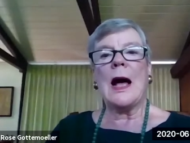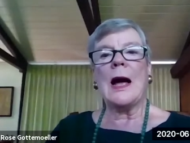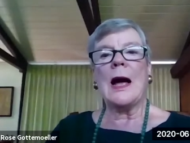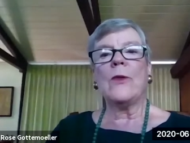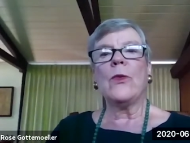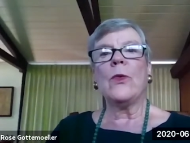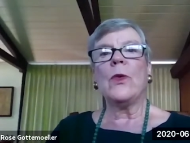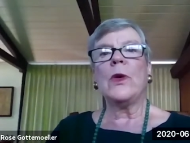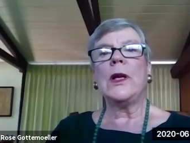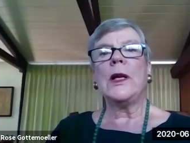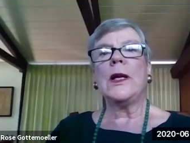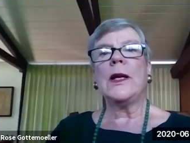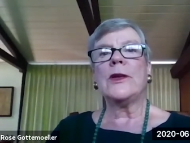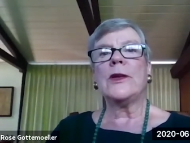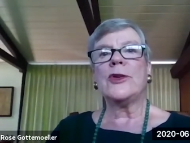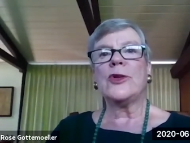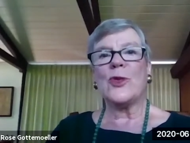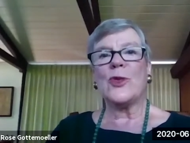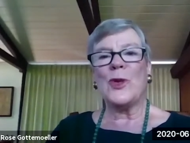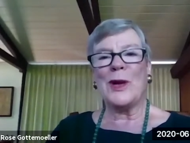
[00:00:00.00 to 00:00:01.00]
I really
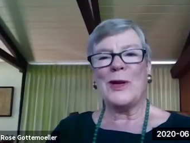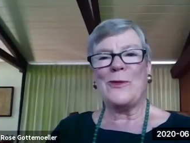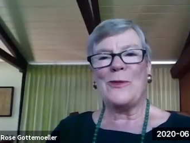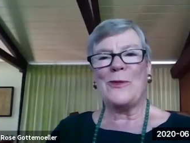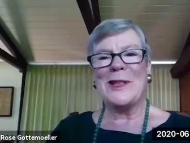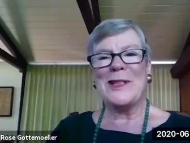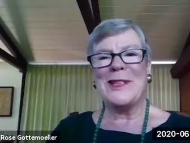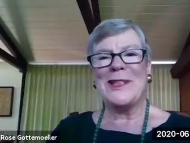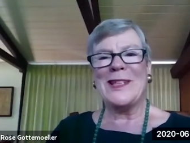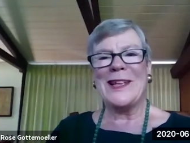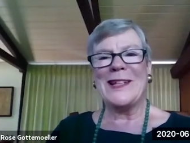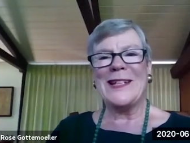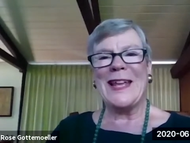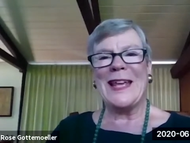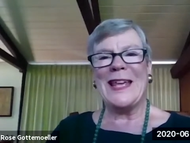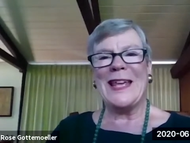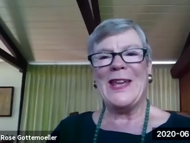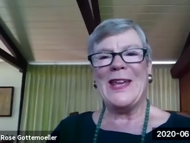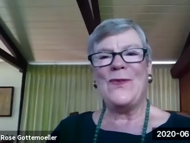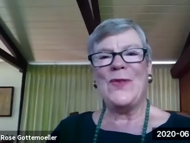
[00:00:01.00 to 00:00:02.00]
enjoyed one
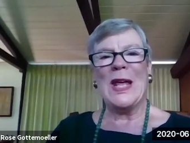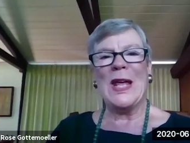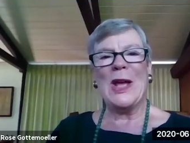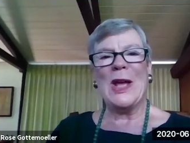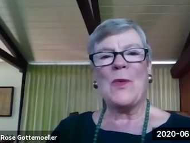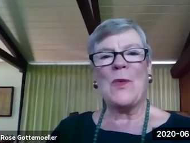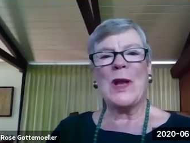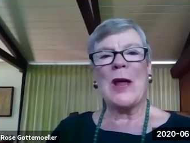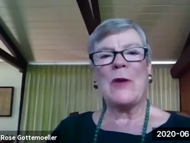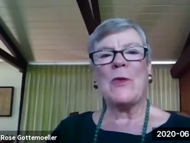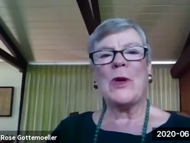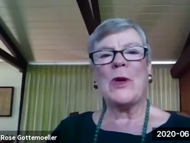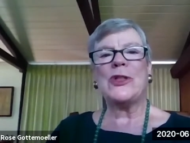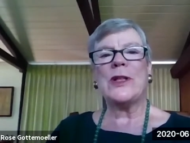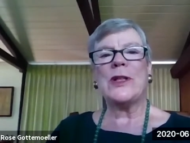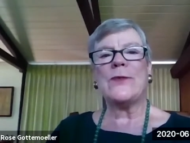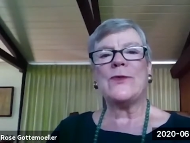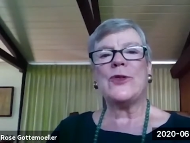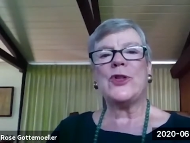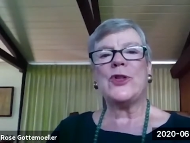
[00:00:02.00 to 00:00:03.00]
Sunday evening when I went
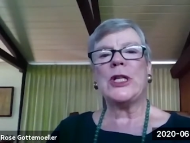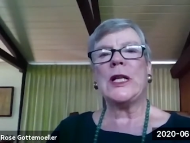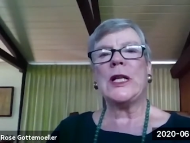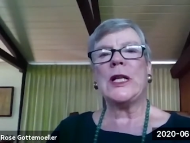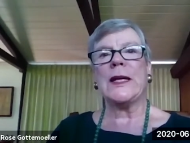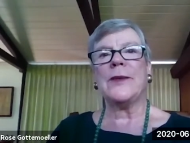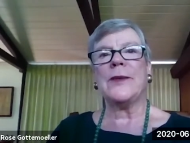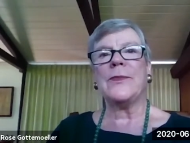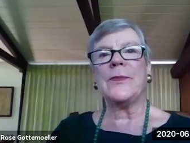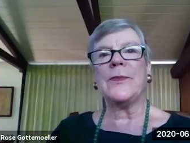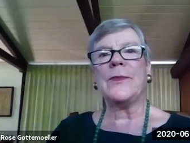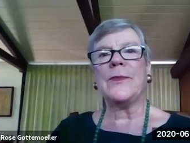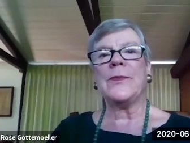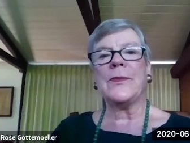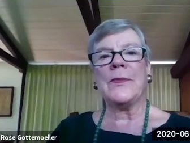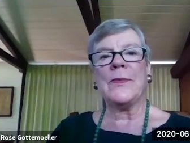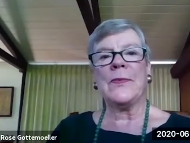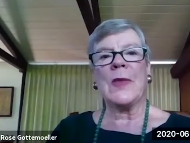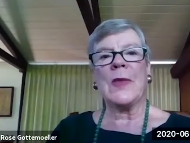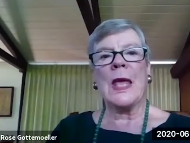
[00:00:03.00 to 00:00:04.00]
to have chili
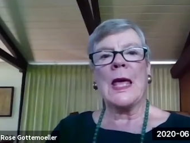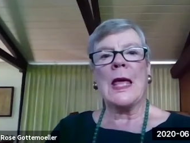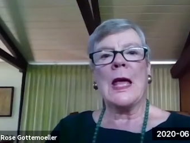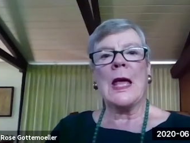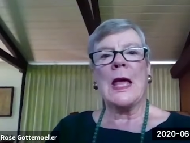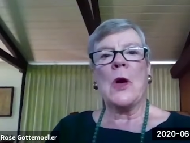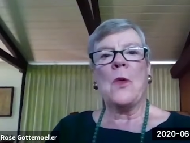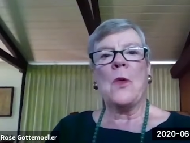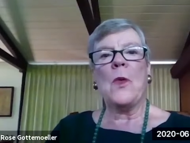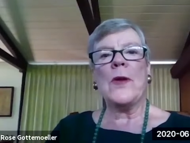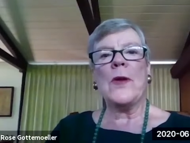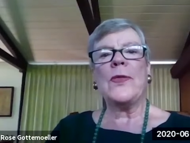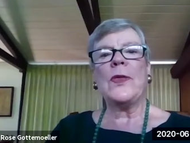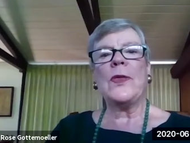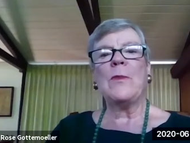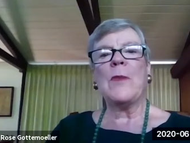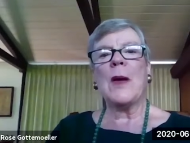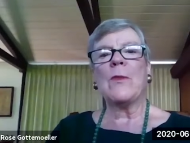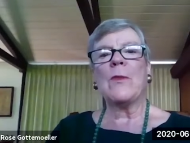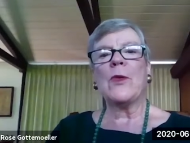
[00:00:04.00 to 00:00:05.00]
with
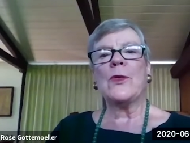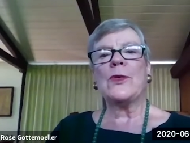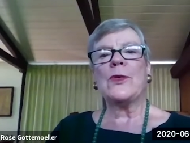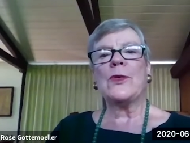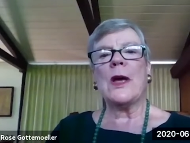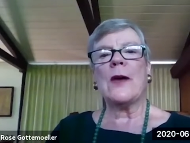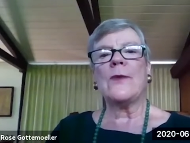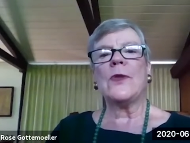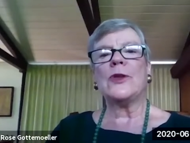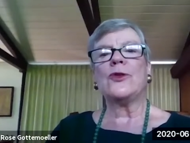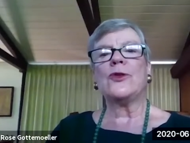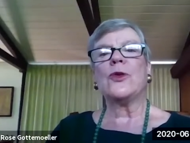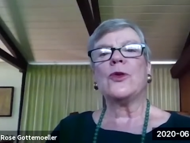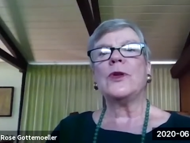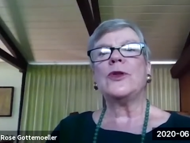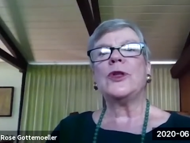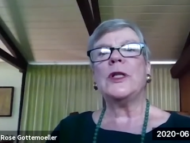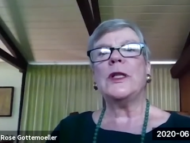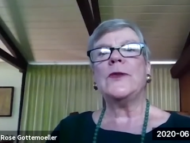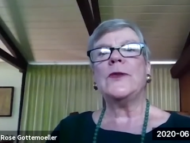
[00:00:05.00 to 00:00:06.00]
the members of the
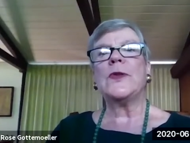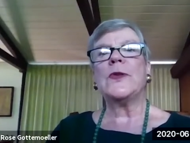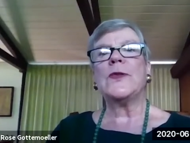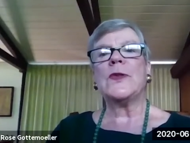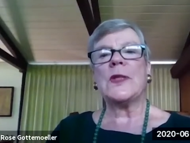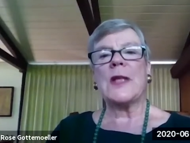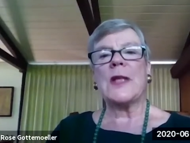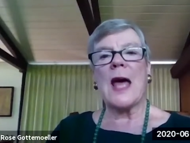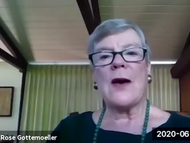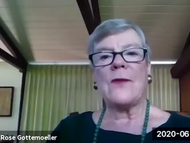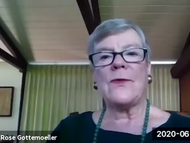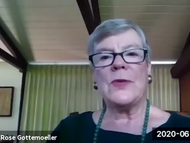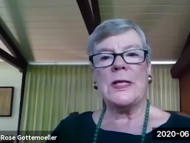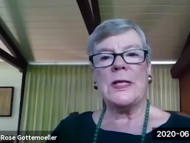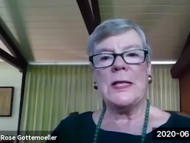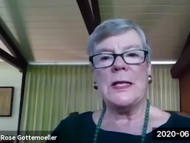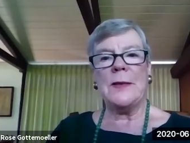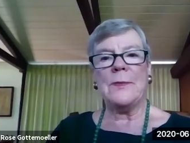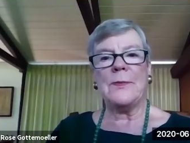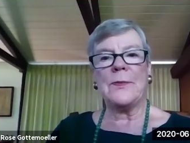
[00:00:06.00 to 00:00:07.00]
Joint Chiefs of Staff
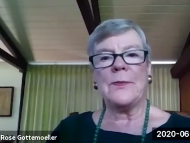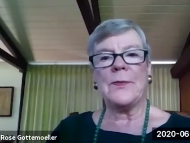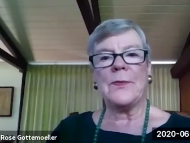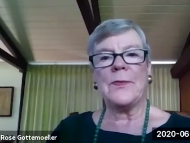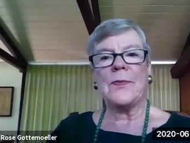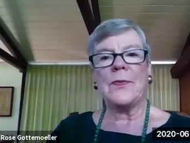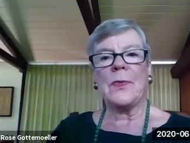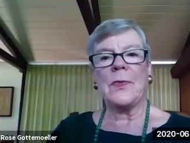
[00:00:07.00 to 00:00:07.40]
team.